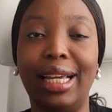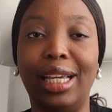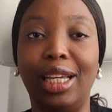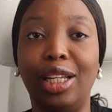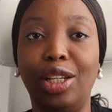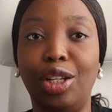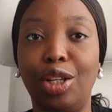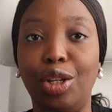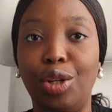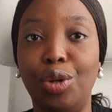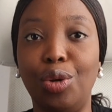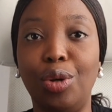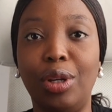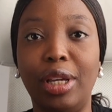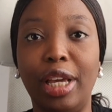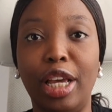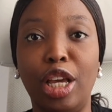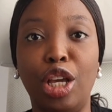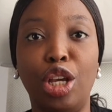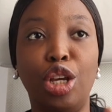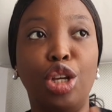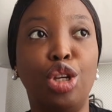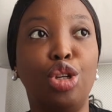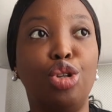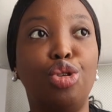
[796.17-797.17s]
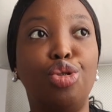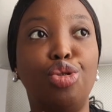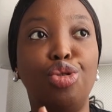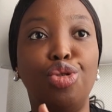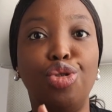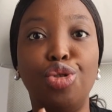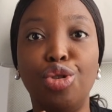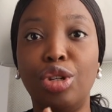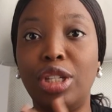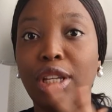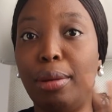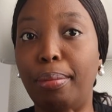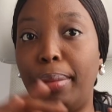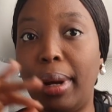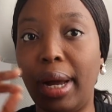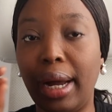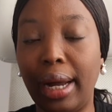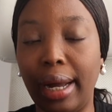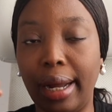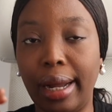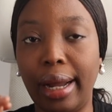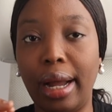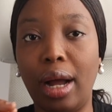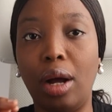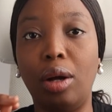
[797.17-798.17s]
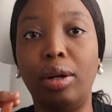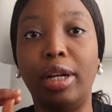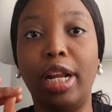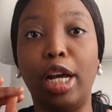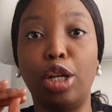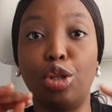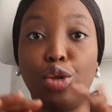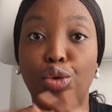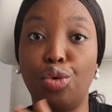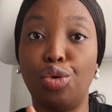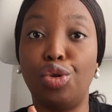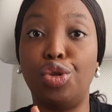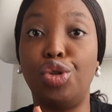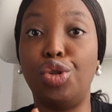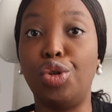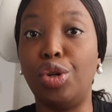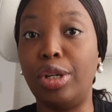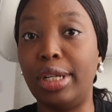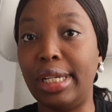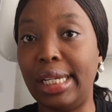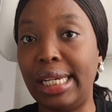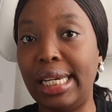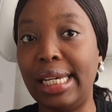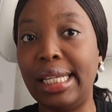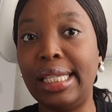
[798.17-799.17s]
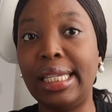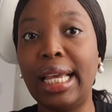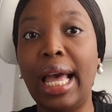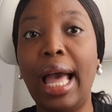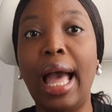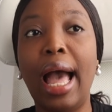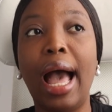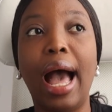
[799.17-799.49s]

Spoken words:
in the UK is to choose a bank account that suits your needs